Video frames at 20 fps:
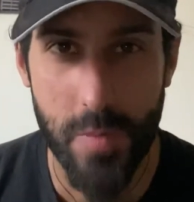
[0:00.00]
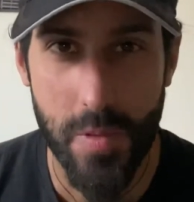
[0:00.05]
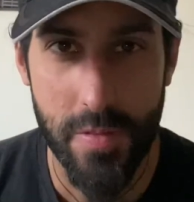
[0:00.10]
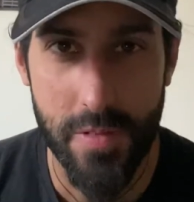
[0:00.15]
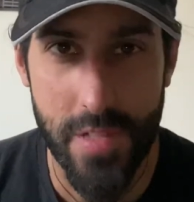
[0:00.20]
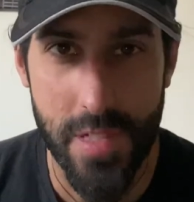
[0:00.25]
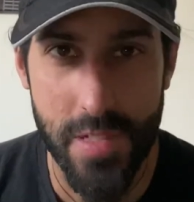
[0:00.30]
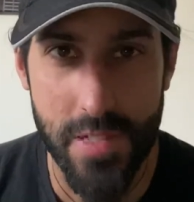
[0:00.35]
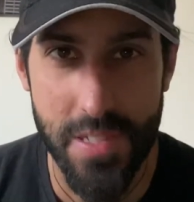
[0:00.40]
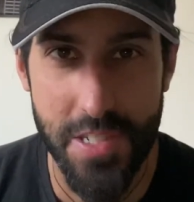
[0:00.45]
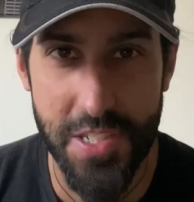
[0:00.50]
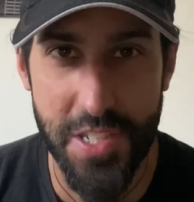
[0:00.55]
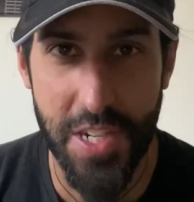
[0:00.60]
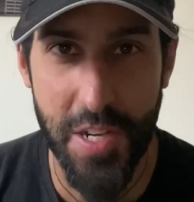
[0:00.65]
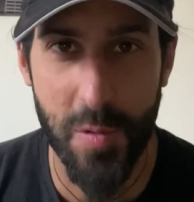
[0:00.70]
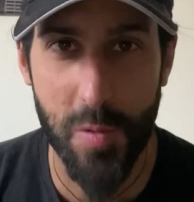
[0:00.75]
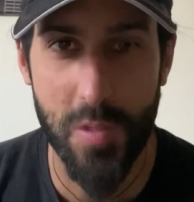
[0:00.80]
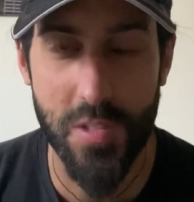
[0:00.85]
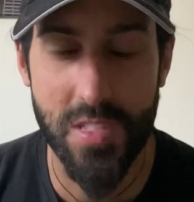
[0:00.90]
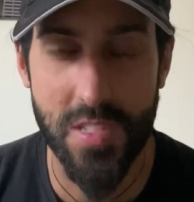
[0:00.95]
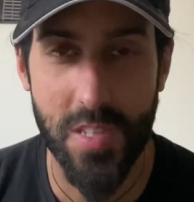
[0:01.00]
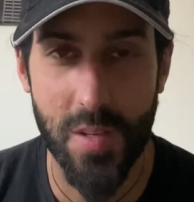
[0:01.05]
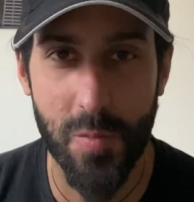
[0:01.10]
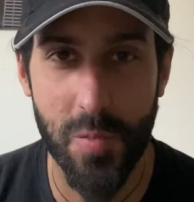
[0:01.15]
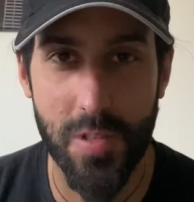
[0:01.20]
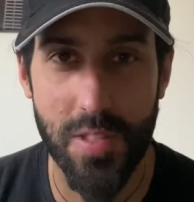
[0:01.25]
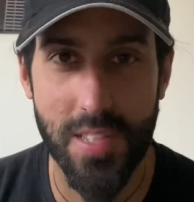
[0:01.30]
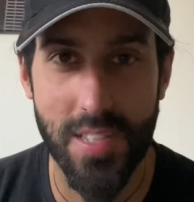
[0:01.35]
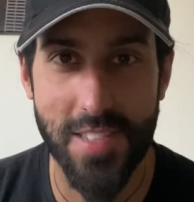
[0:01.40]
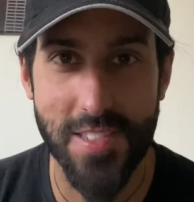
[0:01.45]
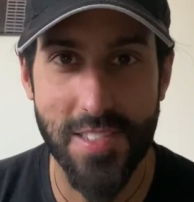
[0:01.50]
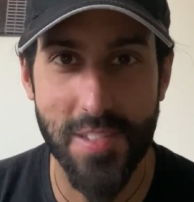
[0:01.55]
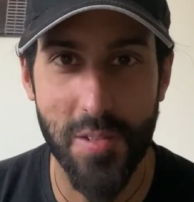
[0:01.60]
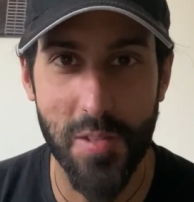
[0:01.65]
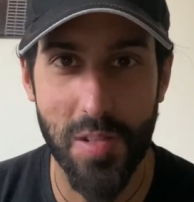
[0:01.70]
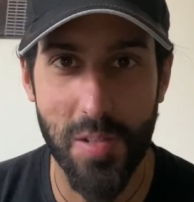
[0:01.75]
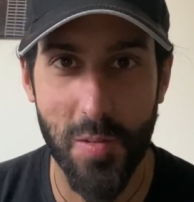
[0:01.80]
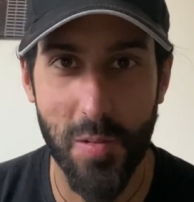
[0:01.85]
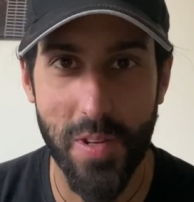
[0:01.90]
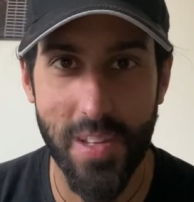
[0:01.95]
Maybe share with someone. That's the
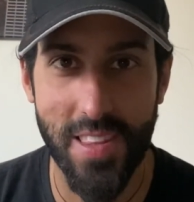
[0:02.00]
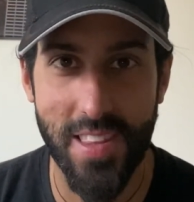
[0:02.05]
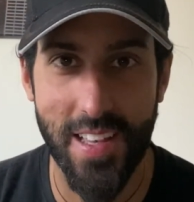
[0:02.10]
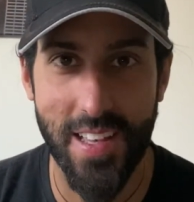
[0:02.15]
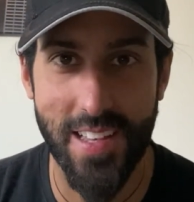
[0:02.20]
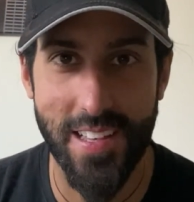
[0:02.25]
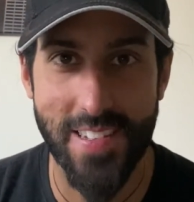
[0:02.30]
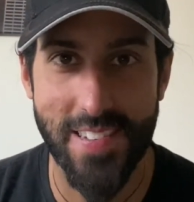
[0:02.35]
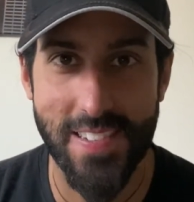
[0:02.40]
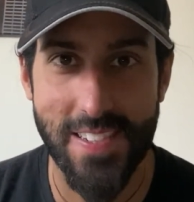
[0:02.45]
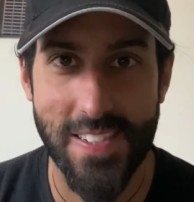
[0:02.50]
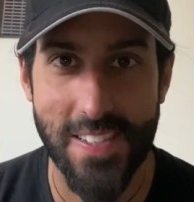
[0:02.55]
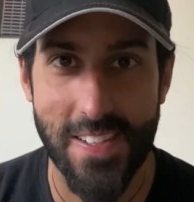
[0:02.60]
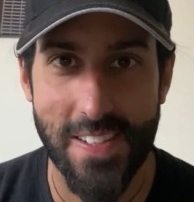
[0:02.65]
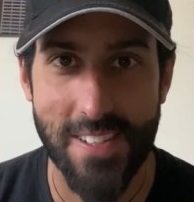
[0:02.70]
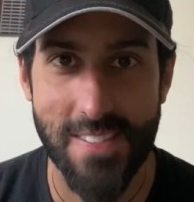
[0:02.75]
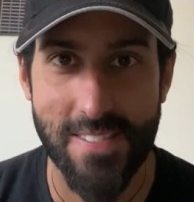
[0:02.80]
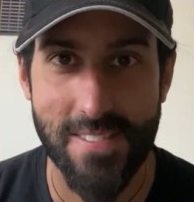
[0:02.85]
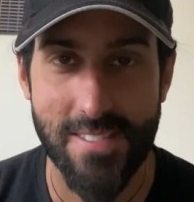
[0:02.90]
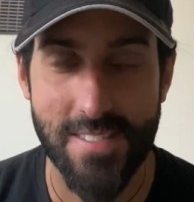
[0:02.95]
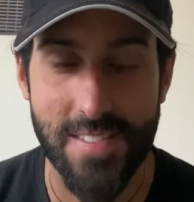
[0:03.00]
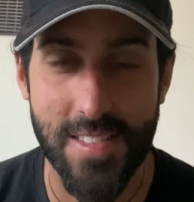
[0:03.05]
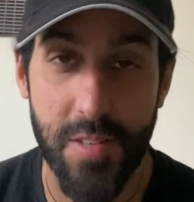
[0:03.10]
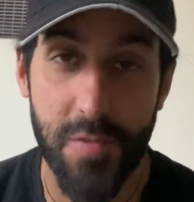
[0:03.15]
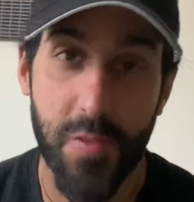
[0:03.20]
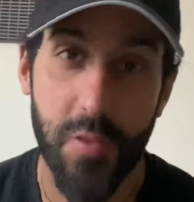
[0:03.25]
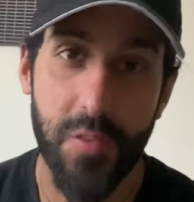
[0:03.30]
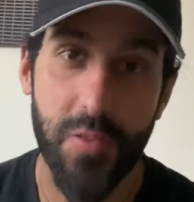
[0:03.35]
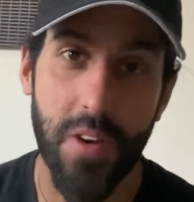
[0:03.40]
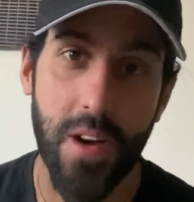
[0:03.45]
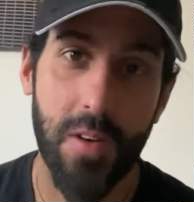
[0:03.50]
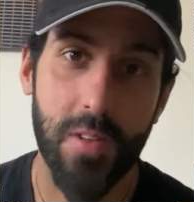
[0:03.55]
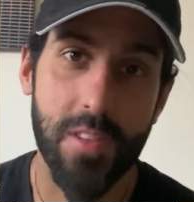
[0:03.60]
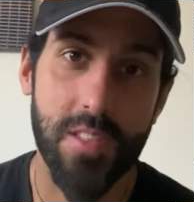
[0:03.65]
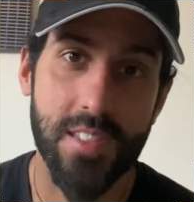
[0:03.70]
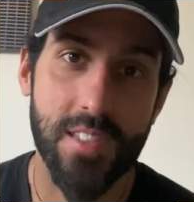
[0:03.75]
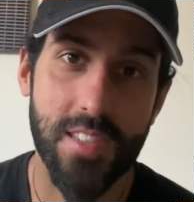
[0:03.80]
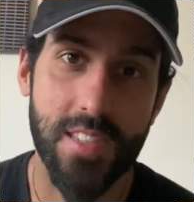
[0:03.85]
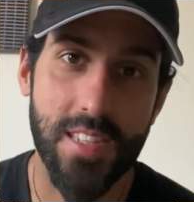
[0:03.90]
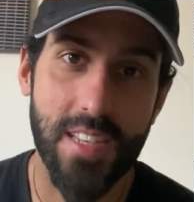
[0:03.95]
only way that, if you found
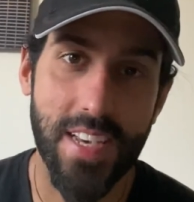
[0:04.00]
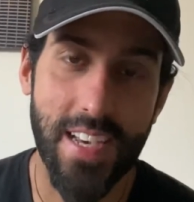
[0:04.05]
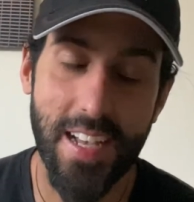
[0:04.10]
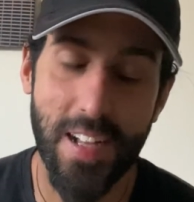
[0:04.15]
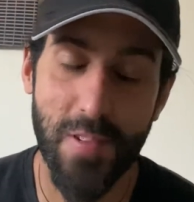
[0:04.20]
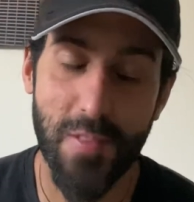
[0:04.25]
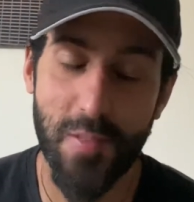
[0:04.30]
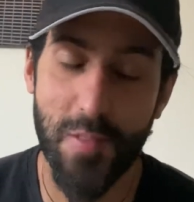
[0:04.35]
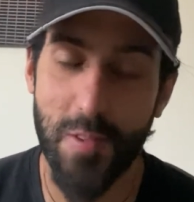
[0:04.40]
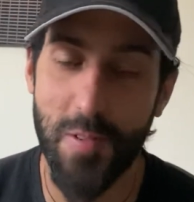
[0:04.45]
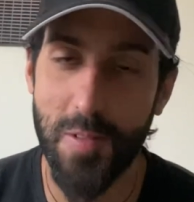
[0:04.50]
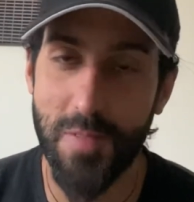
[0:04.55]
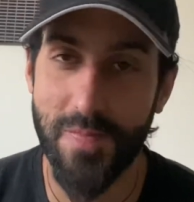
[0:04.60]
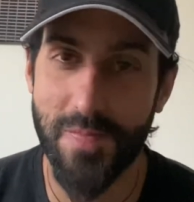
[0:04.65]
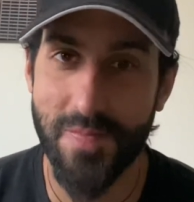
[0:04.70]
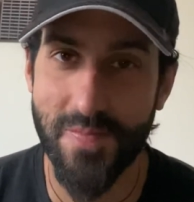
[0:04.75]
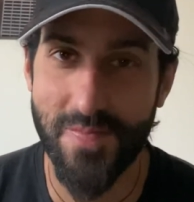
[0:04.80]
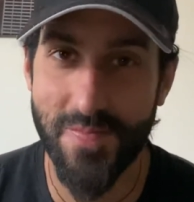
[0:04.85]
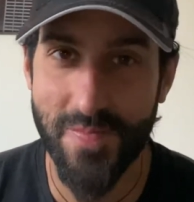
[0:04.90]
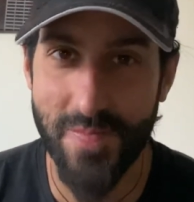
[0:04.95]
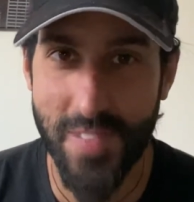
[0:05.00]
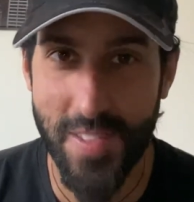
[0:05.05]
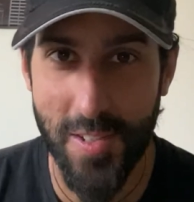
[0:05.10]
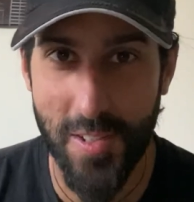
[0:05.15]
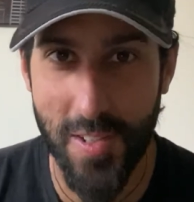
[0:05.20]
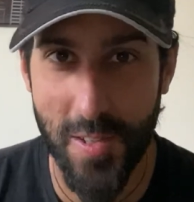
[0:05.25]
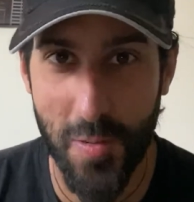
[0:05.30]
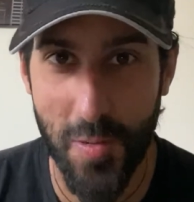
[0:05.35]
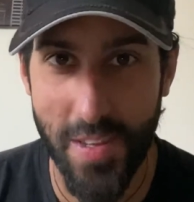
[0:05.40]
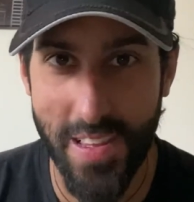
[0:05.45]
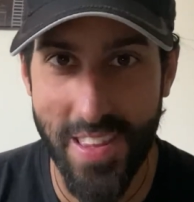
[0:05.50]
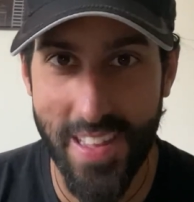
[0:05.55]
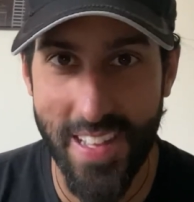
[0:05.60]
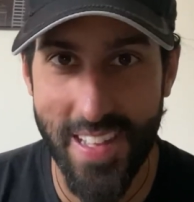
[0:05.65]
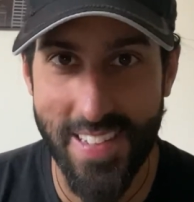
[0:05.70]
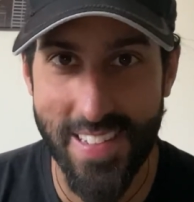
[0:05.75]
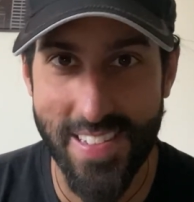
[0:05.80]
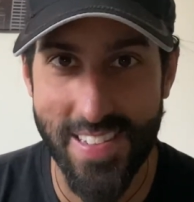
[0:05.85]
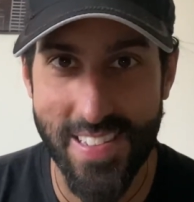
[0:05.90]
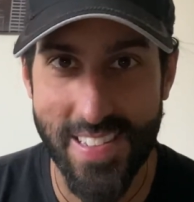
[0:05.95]
this idea helpful, the only way
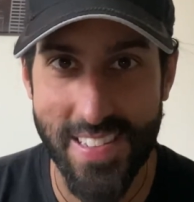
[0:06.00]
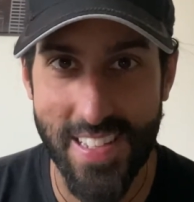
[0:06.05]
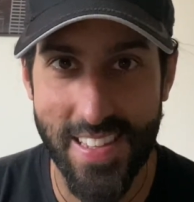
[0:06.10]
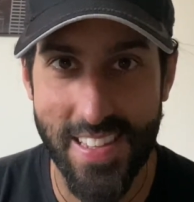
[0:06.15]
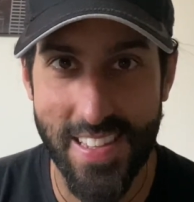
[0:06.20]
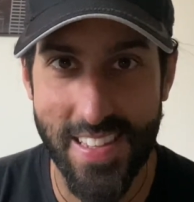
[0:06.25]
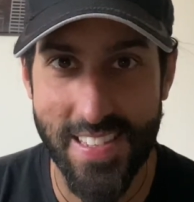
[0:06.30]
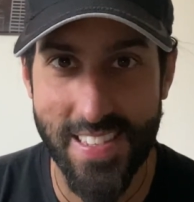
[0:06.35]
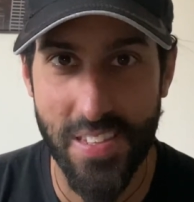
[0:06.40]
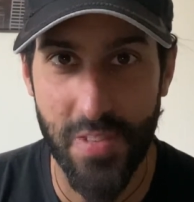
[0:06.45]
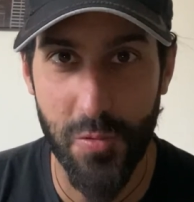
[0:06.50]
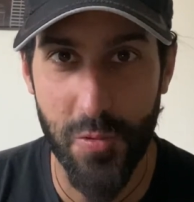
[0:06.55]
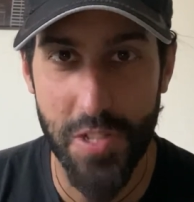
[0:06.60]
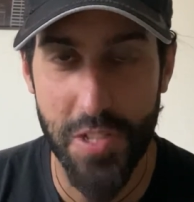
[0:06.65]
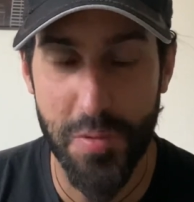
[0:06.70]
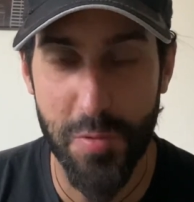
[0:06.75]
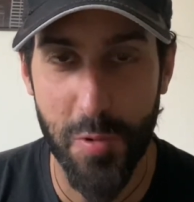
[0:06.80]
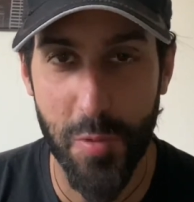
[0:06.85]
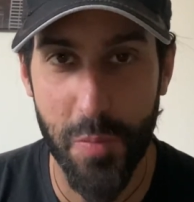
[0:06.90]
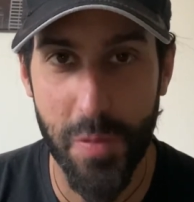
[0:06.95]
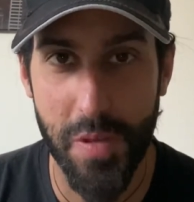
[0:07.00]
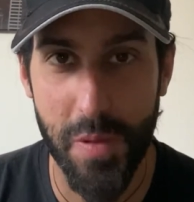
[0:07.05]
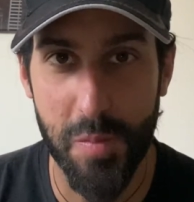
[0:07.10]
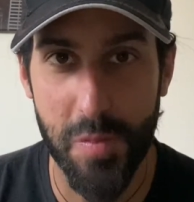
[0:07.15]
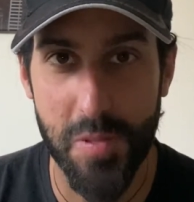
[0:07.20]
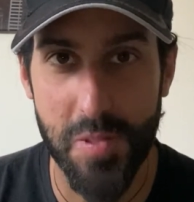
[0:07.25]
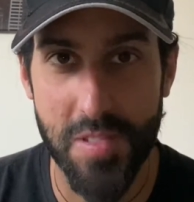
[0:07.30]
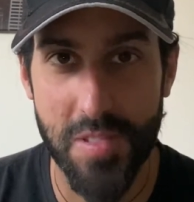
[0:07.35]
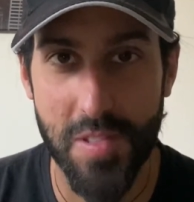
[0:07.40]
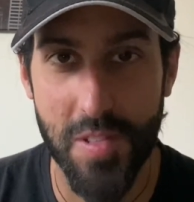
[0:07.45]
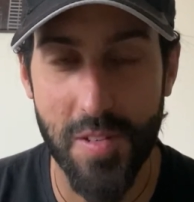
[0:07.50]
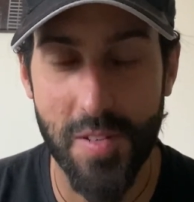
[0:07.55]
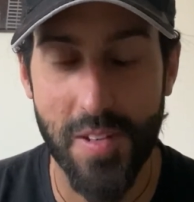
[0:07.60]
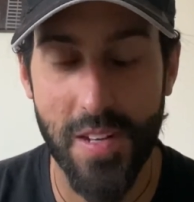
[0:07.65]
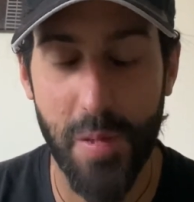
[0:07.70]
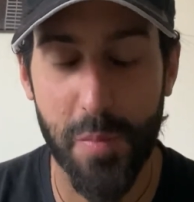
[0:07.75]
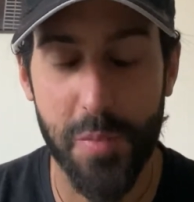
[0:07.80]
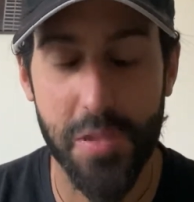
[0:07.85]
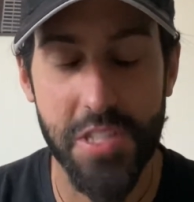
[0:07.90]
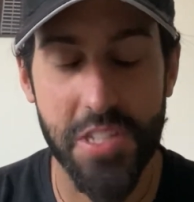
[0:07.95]
that these ideas can reach more people. So
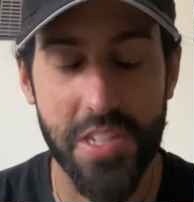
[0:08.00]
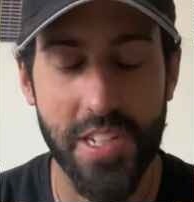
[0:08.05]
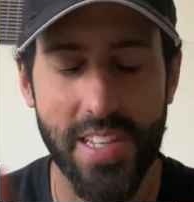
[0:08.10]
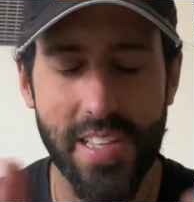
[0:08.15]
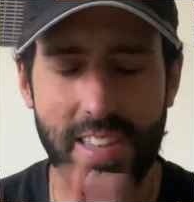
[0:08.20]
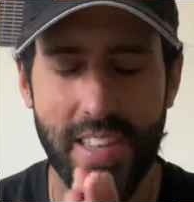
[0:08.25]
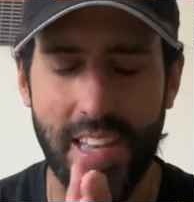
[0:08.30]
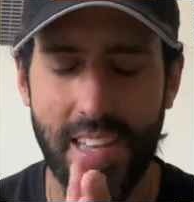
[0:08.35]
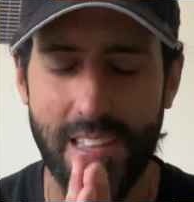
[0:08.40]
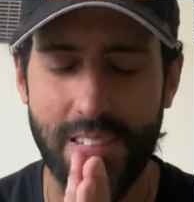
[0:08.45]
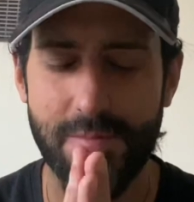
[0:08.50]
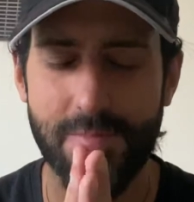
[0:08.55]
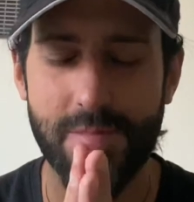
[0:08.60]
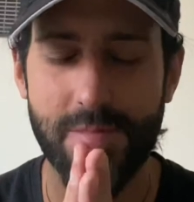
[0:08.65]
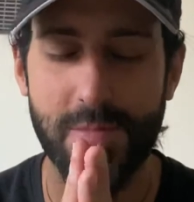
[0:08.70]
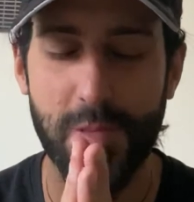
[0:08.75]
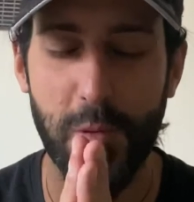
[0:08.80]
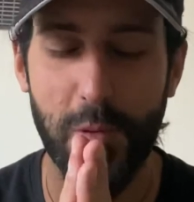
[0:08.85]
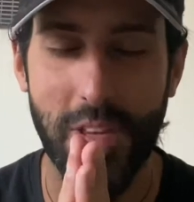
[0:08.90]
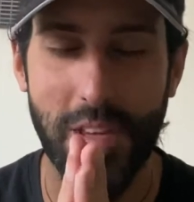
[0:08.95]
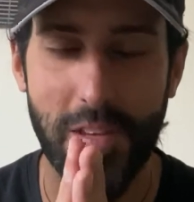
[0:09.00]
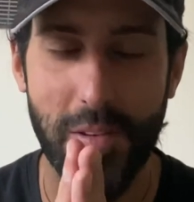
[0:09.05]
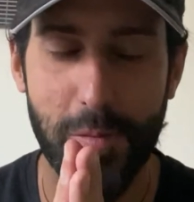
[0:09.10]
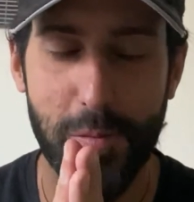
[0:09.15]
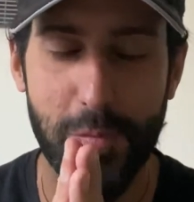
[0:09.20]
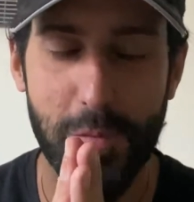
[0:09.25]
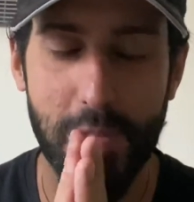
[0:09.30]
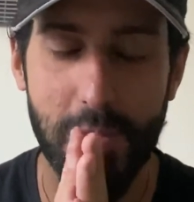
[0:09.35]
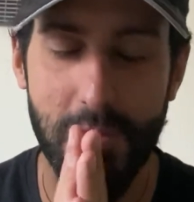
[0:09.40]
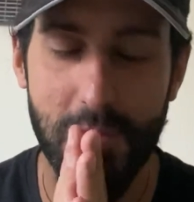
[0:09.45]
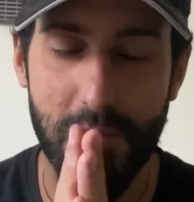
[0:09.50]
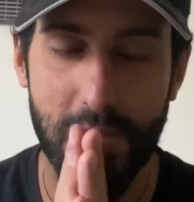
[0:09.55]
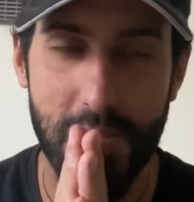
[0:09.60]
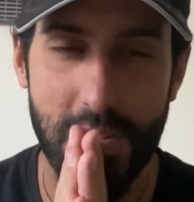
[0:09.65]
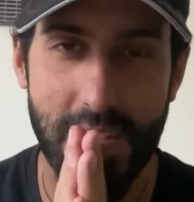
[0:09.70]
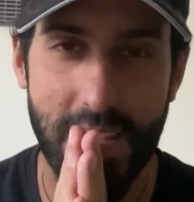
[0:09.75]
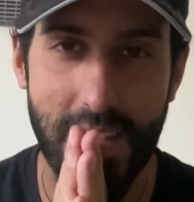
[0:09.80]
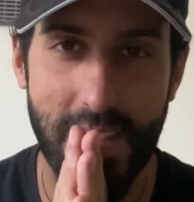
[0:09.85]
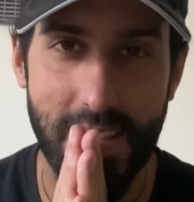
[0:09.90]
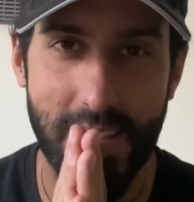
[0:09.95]
I appreciate that. Have a beautiful
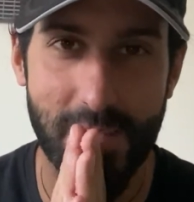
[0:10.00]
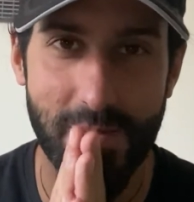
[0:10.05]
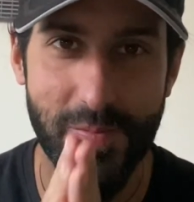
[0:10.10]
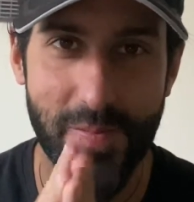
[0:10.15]
day,